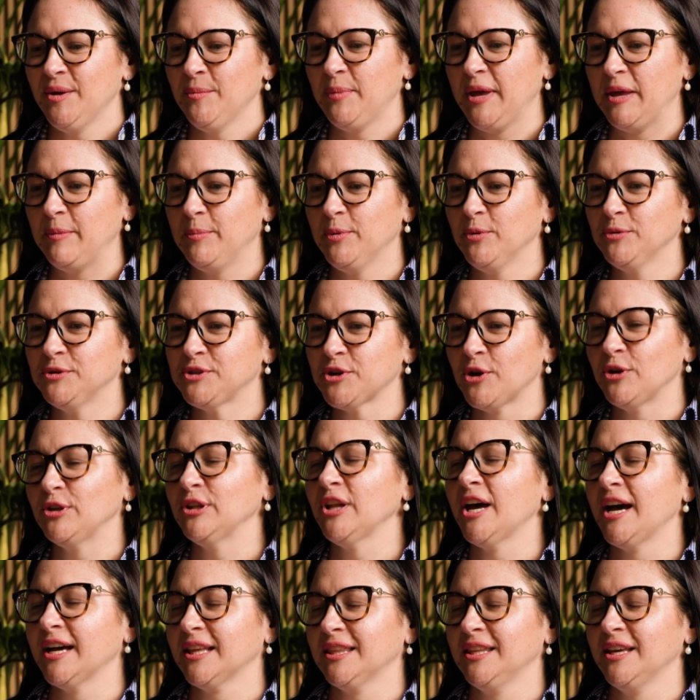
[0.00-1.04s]
people don't
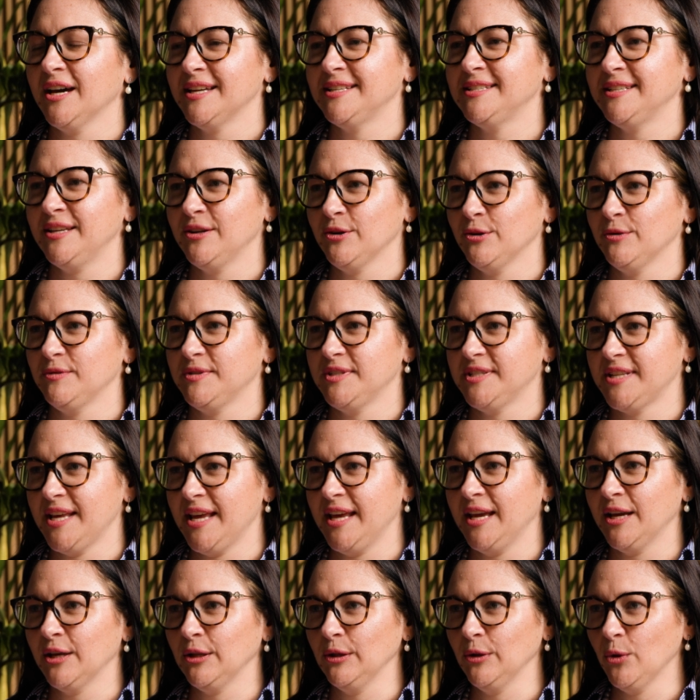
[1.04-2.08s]
like the idea of
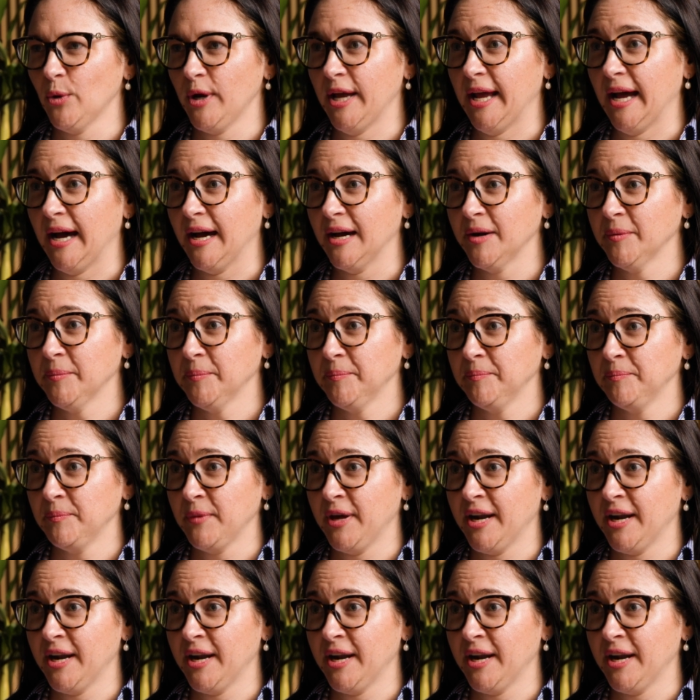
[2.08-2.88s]
seeing a lawyer,